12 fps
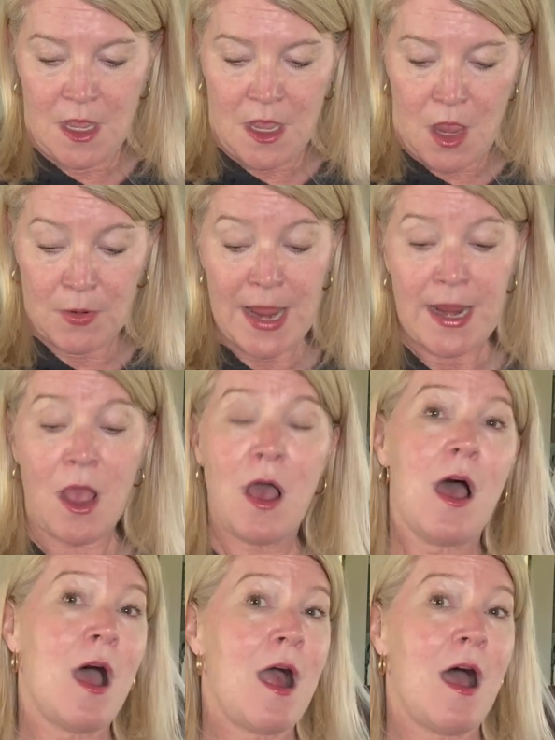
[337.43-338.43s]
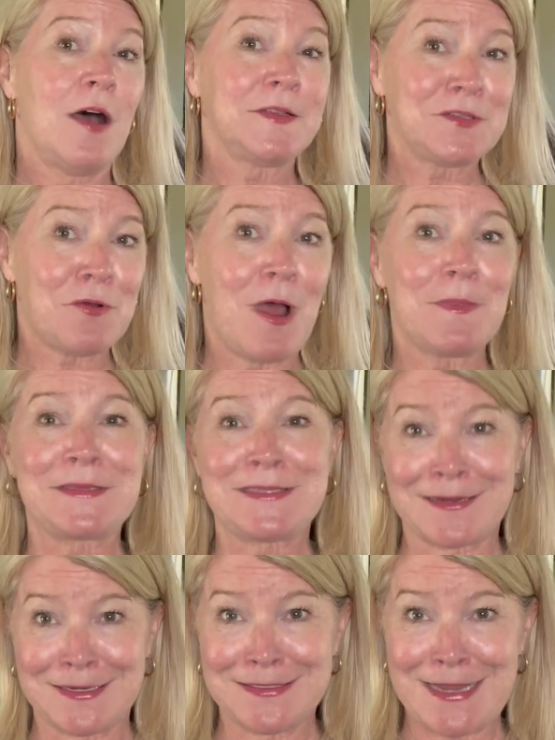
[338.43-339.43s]
Okay, also on the
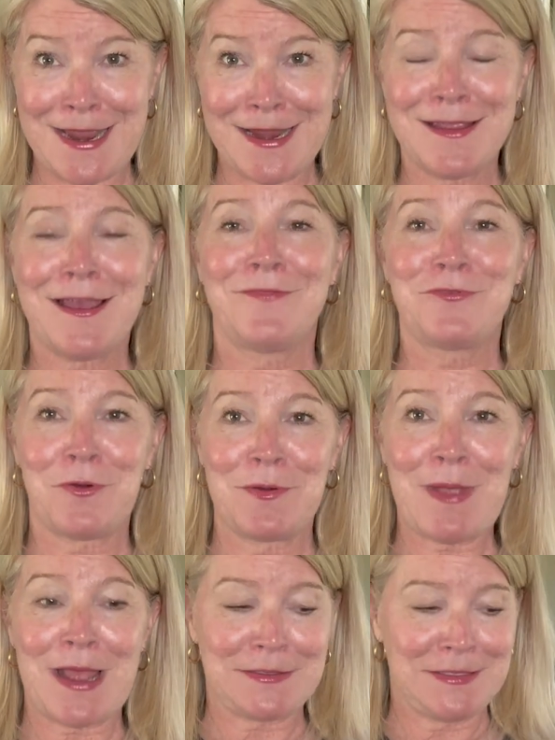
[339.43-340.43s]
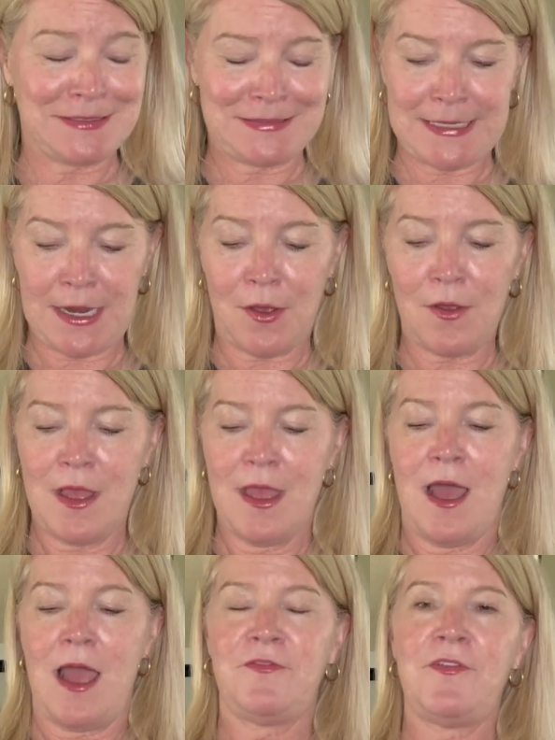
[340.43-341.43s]
second day of going back to this sale,
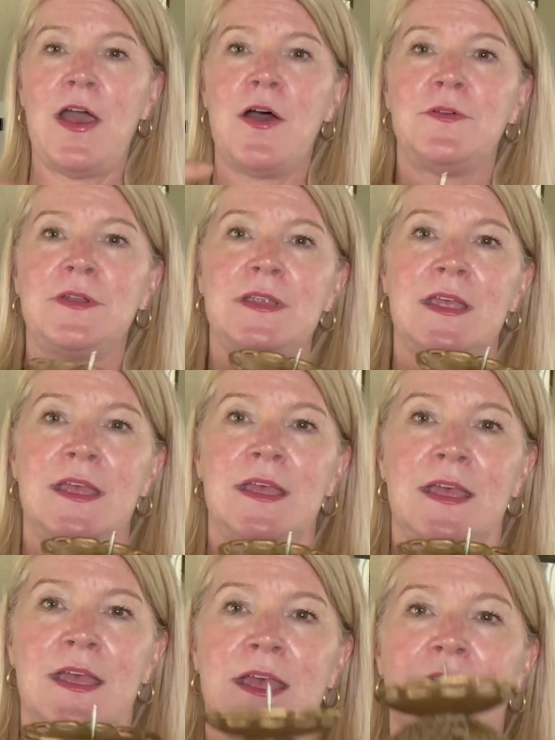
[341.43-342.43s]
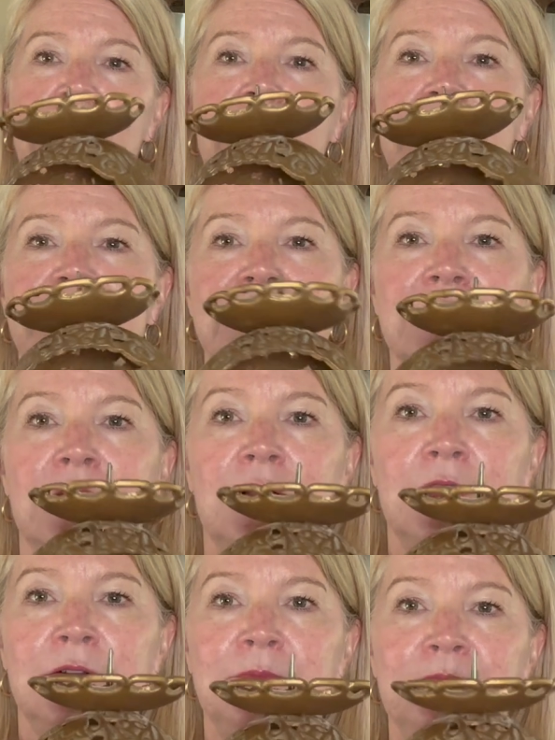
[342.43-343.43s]
I found this
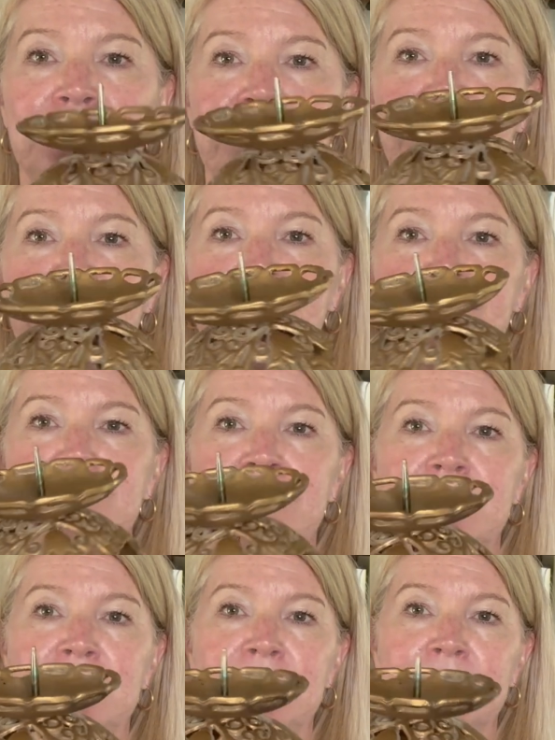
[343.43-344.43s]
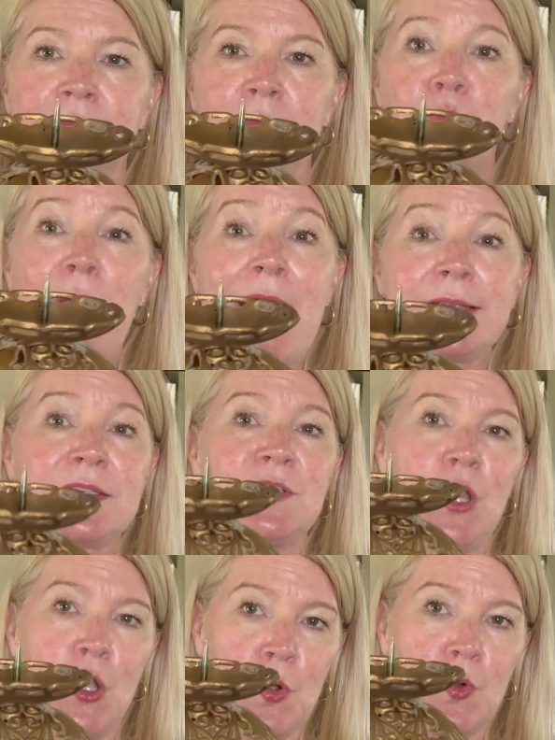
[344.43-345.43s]
little brass
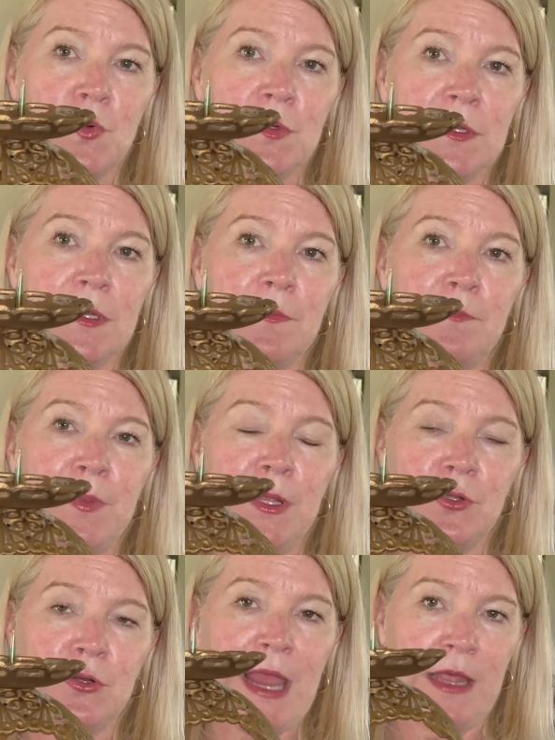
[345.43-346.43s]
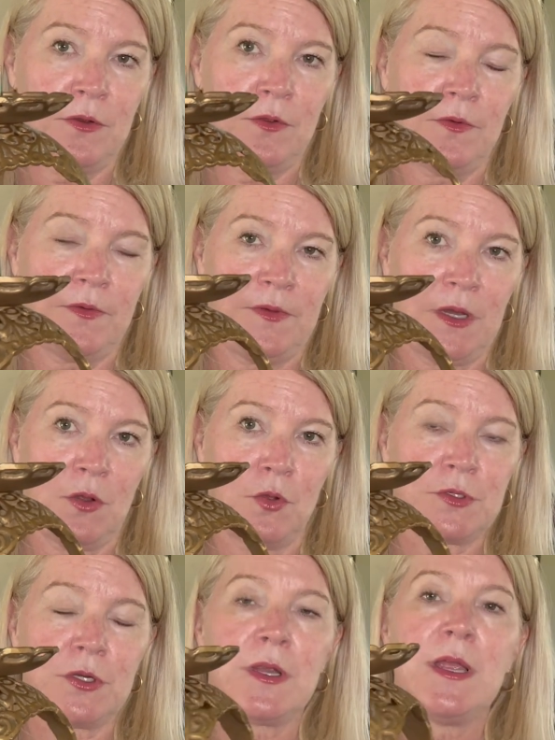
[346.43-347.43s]
tone pillar candle stick
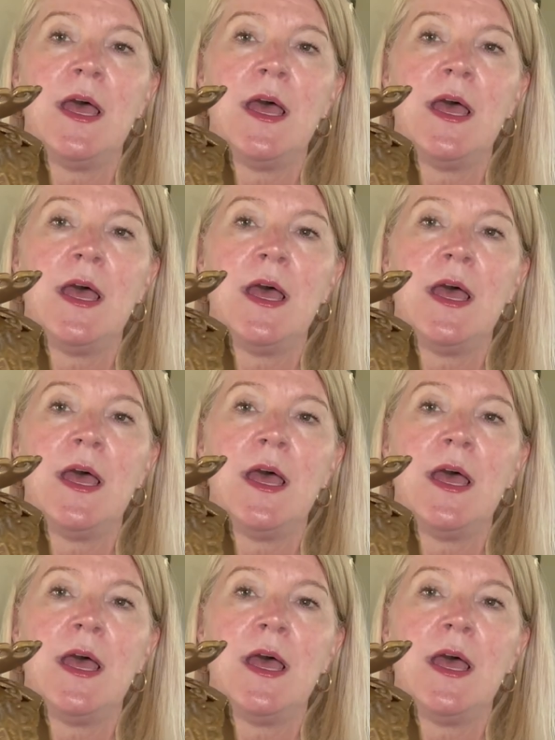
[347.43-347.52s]
holder.